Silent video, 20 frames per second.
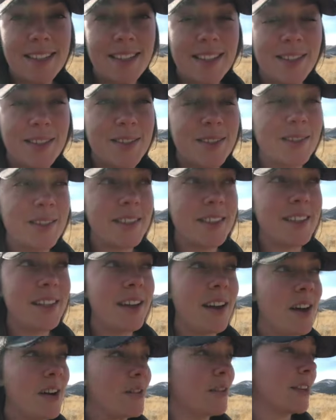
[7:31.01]
to
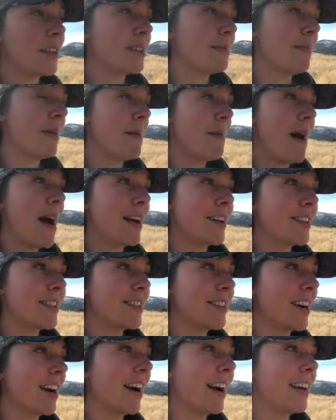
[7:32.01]
look over to my
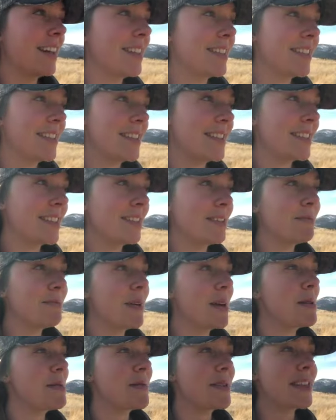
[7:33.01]
pasture and see this little
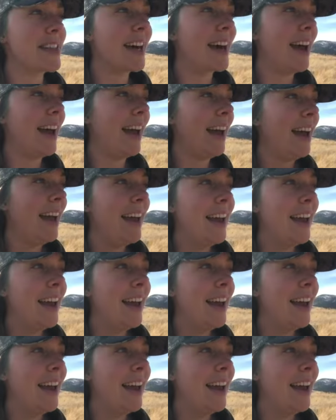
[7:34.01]
baby that